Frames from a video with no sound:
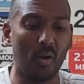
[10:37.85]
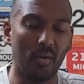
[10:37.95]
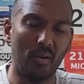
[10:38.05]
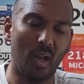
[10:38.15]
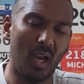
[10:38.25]

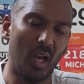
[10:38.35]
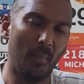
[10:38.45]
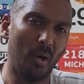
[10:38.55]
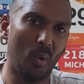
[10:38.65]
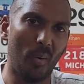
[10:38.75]
on
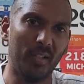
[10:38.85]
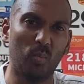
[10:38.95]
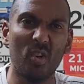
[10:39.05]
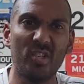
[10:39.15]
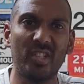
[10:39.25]

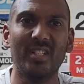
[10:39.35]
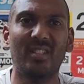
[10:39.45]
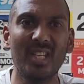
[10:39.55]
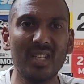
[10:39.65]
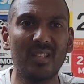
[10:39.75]
Huawei's Watch
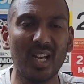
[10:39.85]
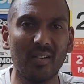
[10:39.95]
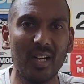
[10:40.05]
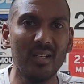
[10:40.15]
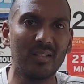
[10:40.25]
GT
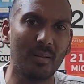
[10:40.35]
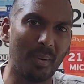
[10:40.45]
series,